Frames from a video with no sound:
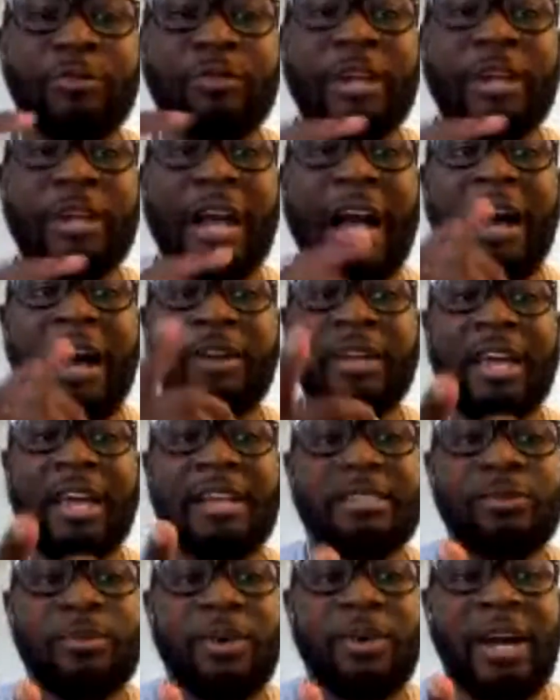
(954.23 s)
I'll get
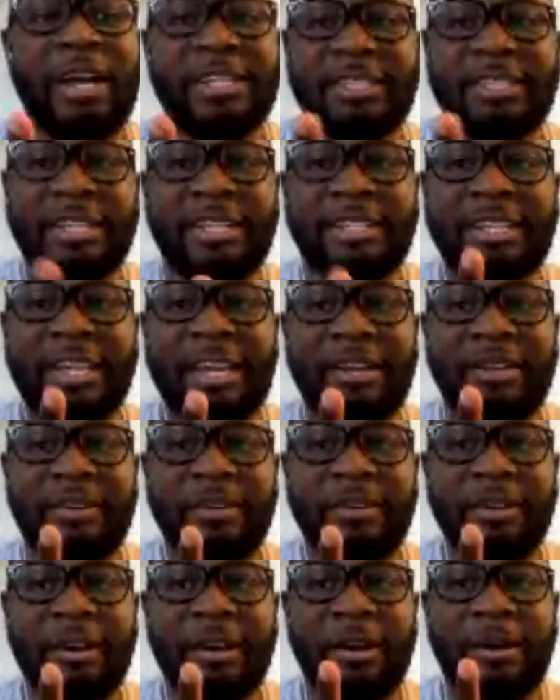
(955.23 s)
to why I said that
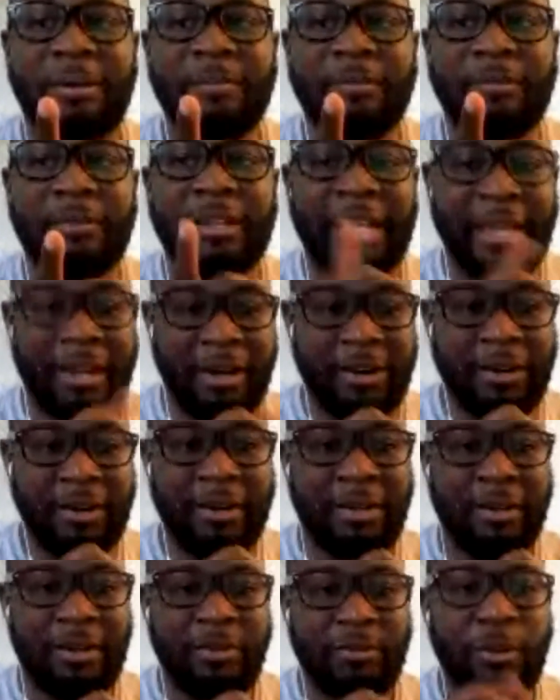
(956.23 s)
later
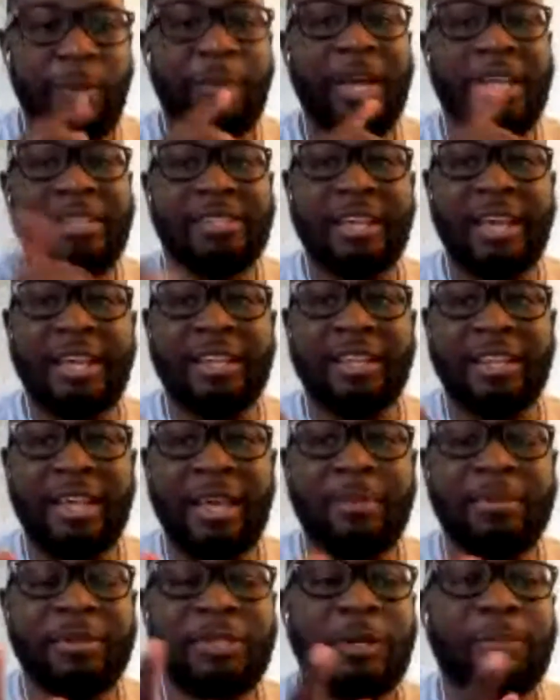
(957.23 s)
when we get to the end of the
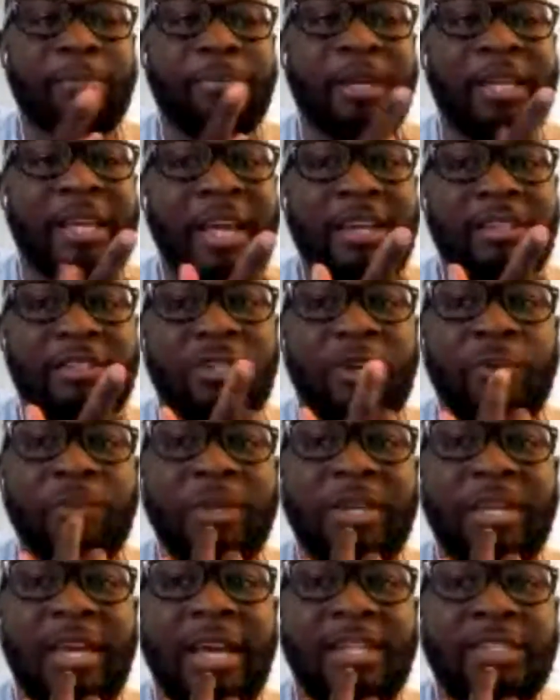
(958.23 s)
episode. But yeah, so we
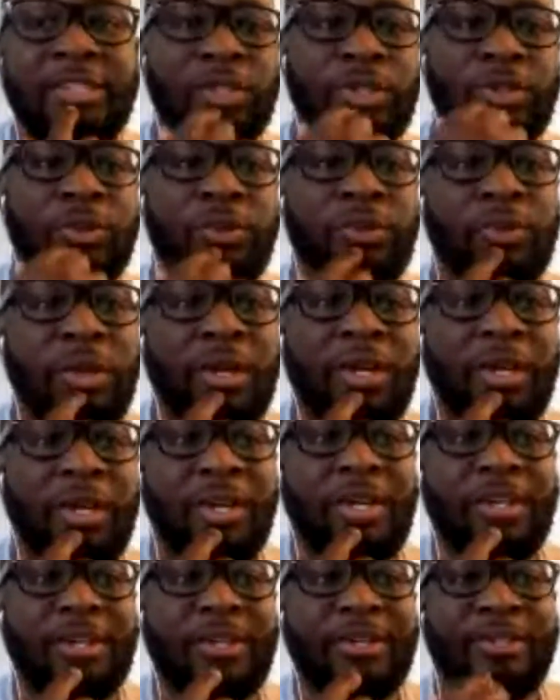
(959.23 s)
get to,
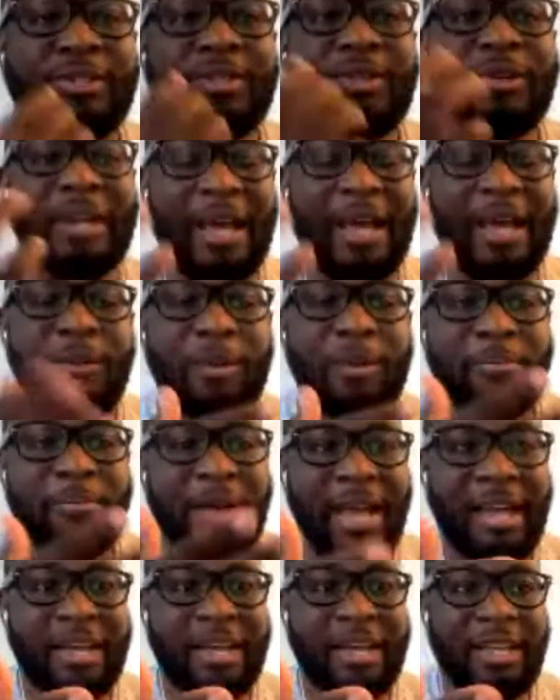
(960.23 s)
so now we're
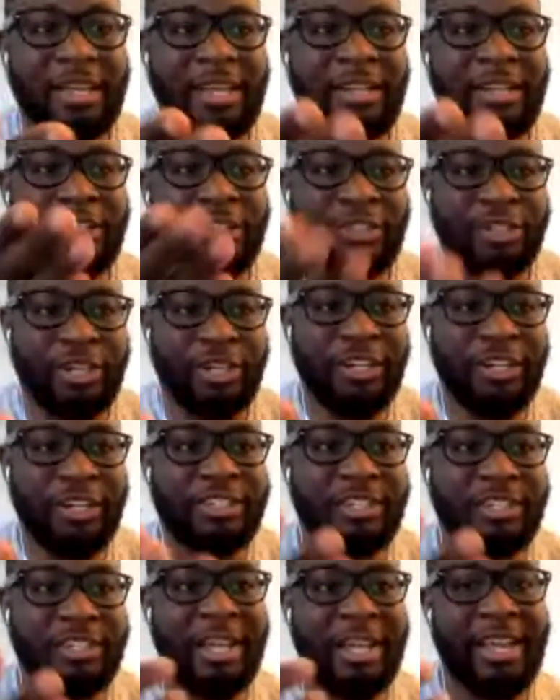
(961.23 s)
back in the church
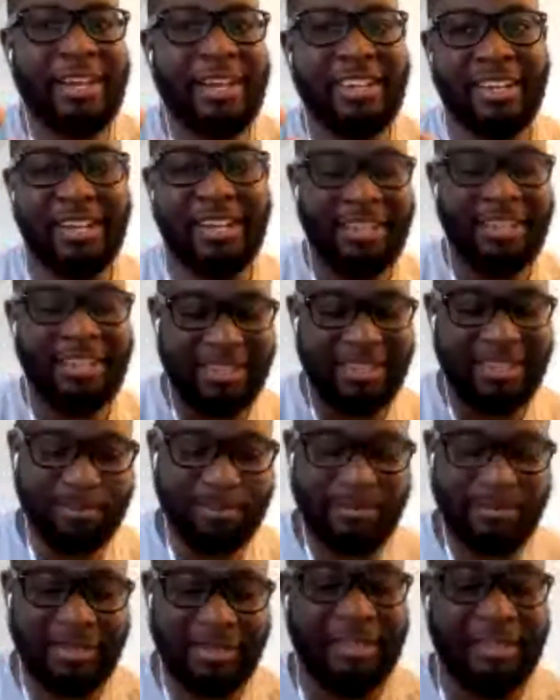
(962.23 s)
and
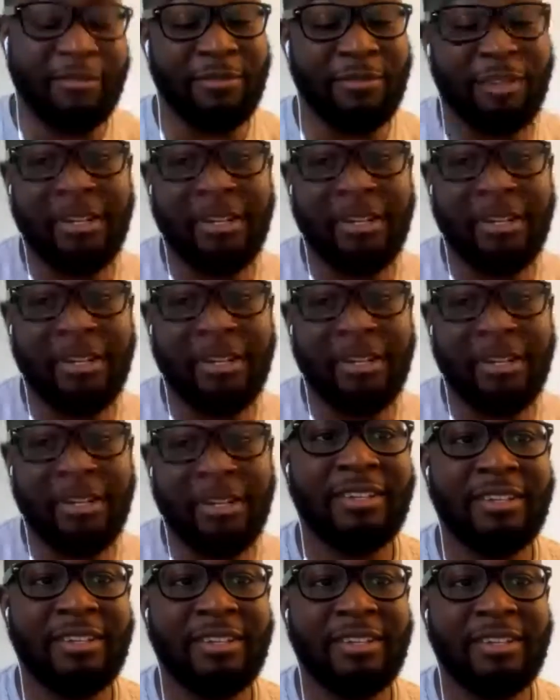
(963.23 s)
Evita
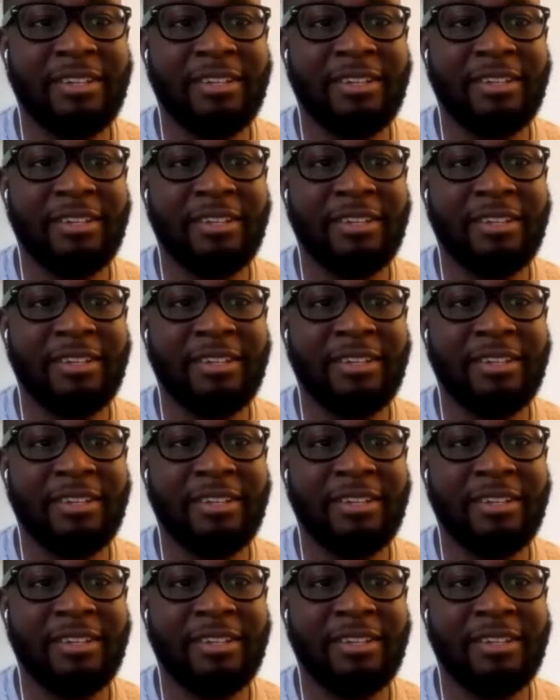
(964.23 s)
is